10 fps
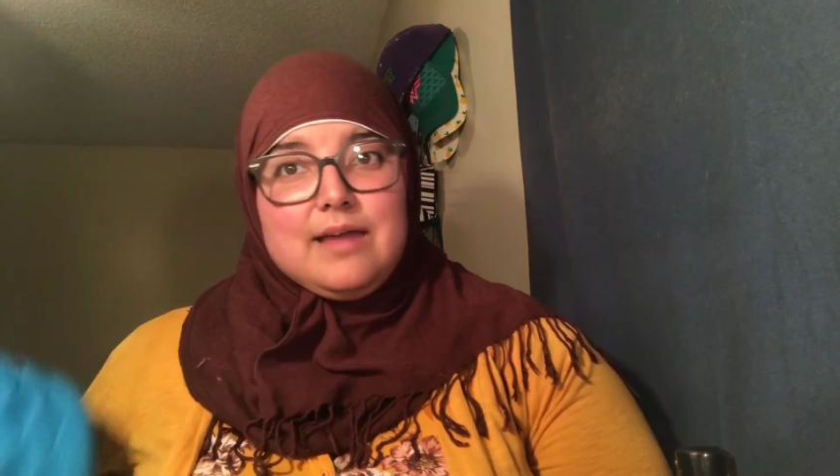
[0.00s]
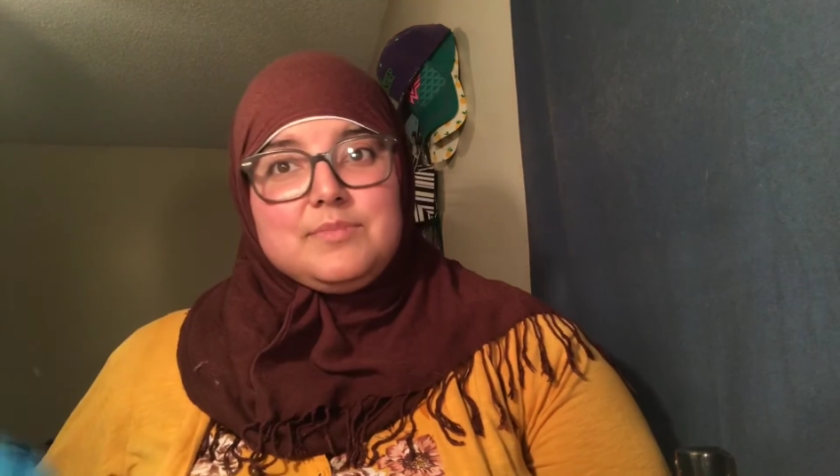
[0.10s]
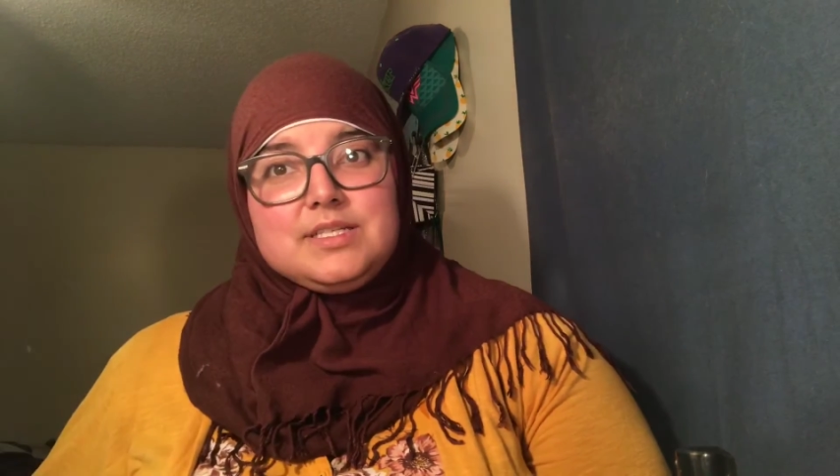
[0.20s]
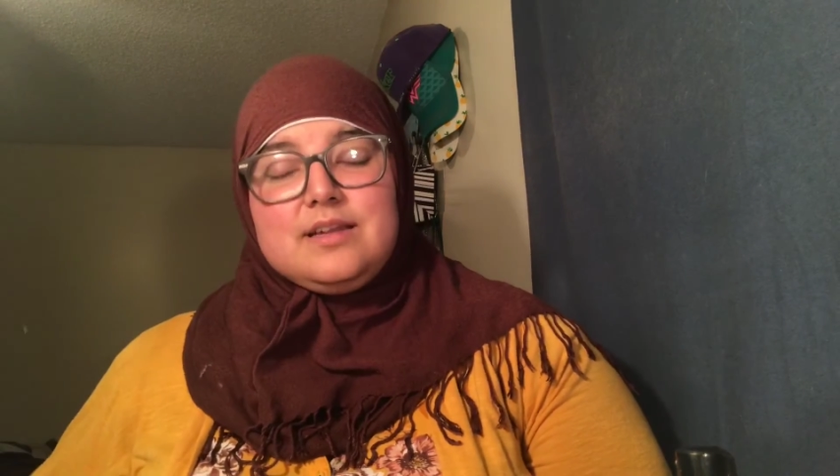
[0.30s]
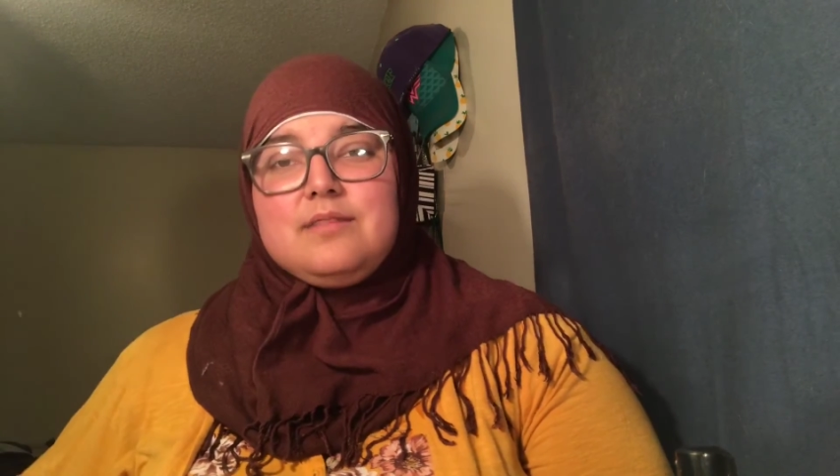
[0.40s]

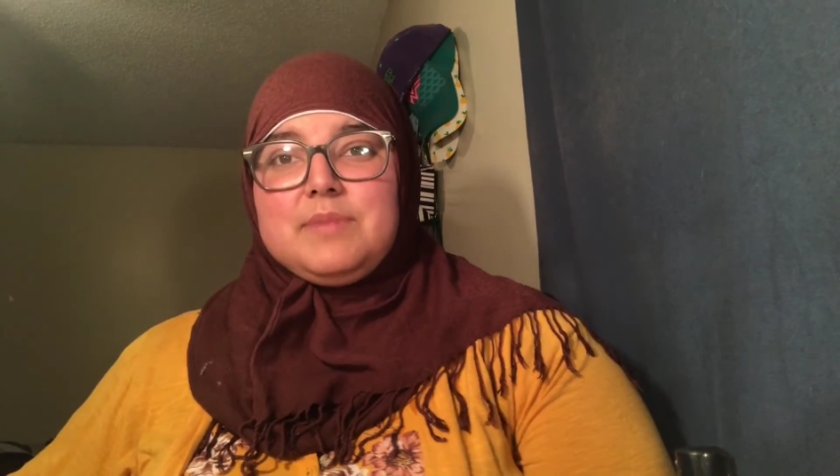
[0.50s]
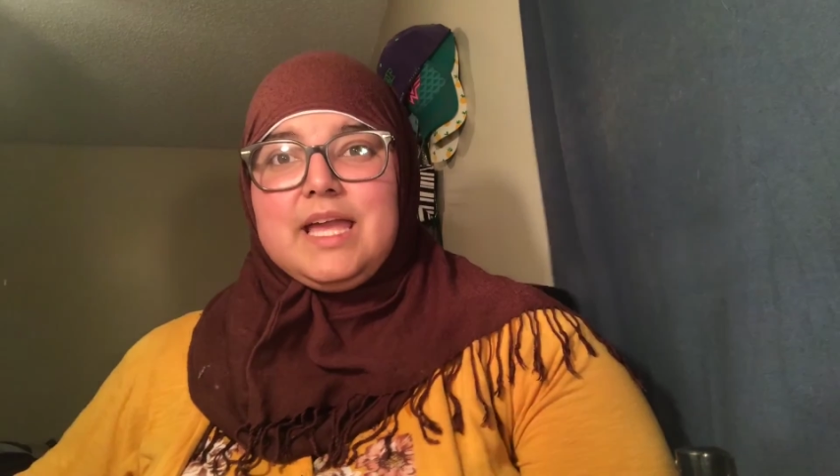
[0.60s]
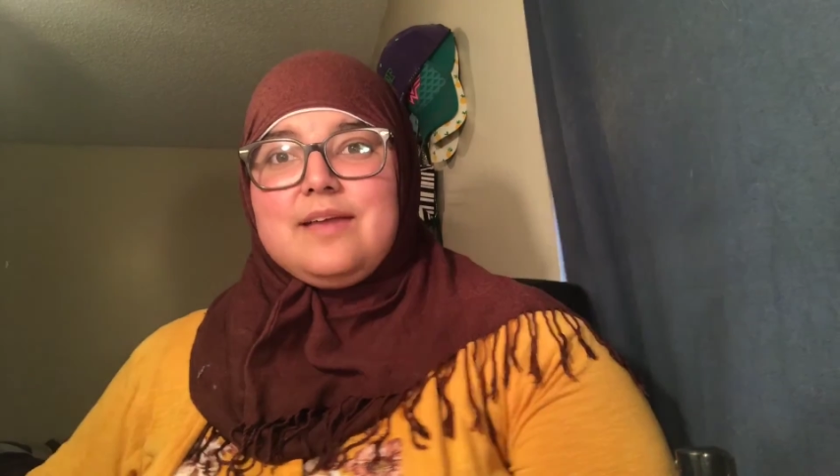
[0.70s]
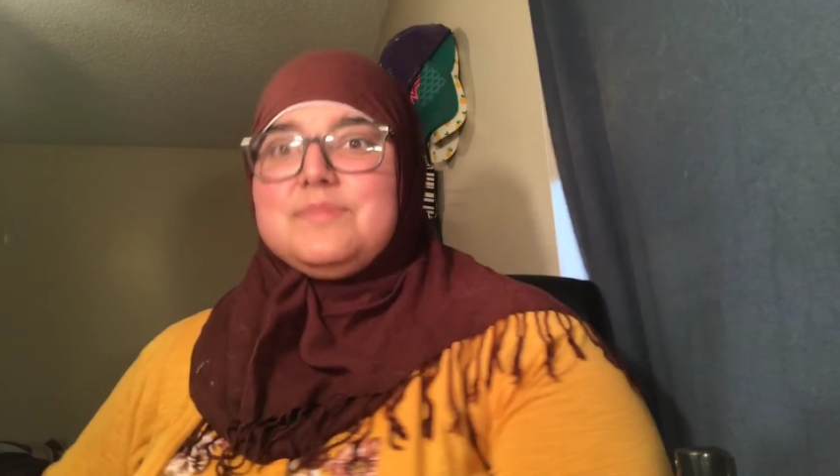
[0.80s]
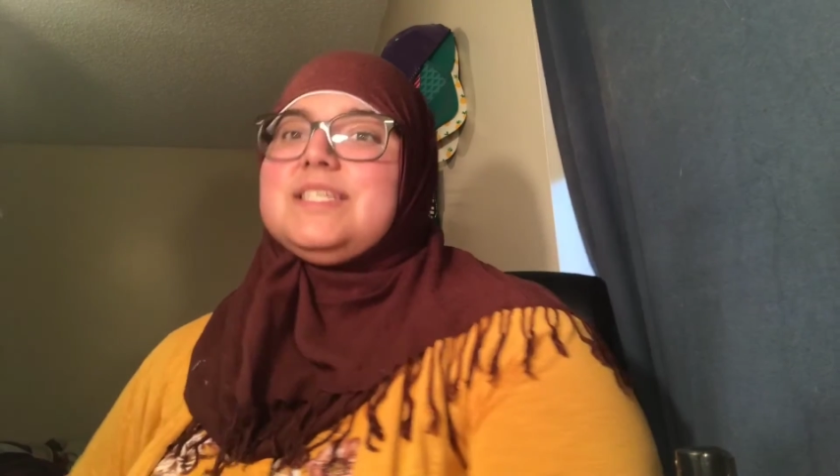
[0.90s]
empty on my
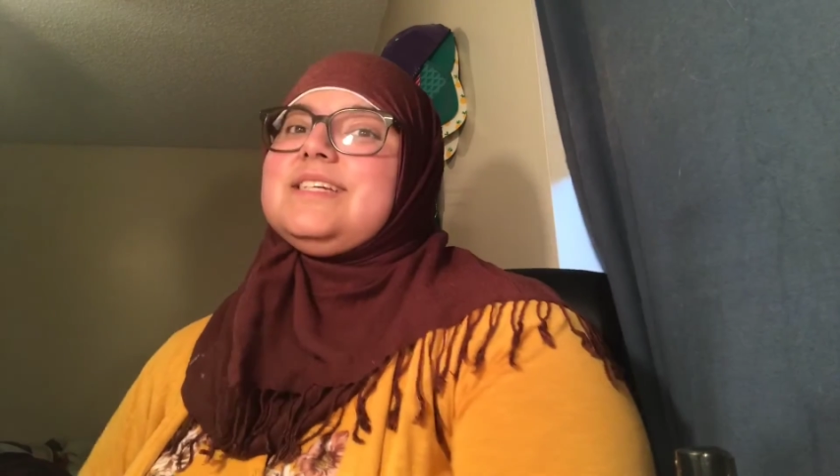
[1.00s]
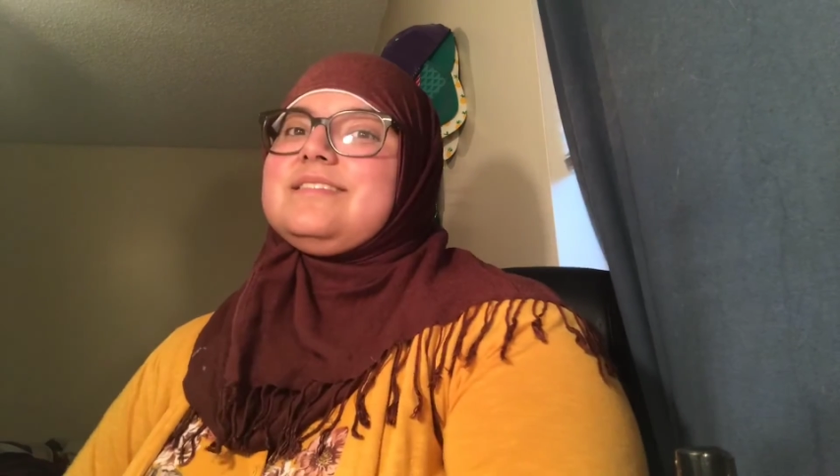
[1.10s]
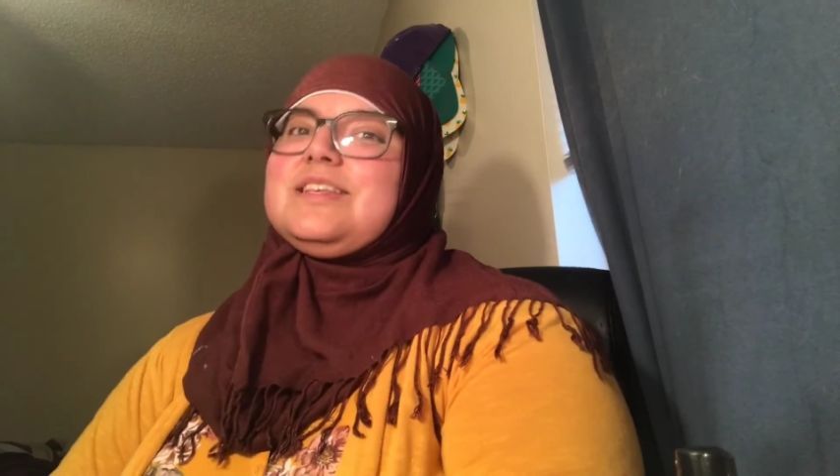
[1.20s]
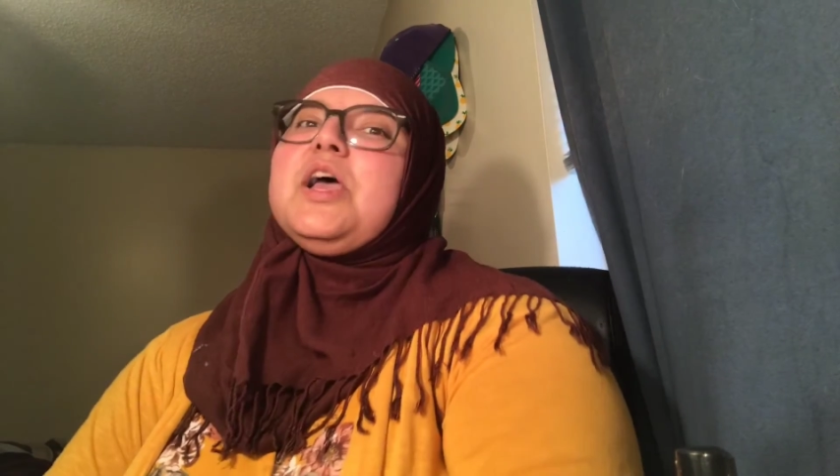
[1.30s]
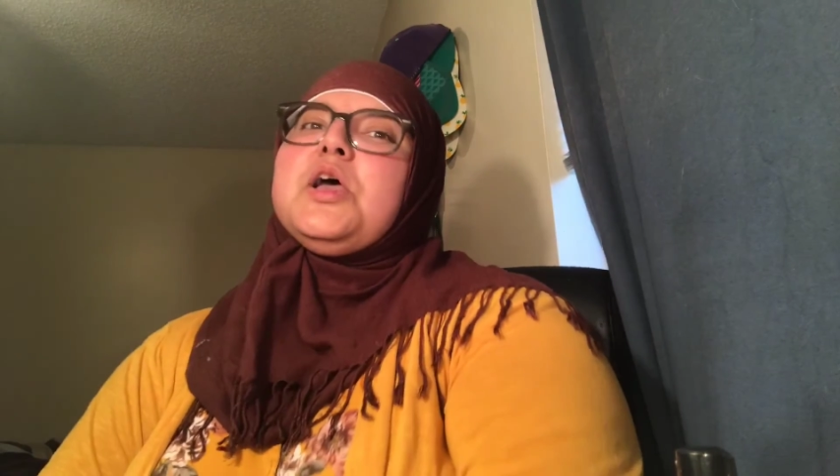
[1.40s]
empties.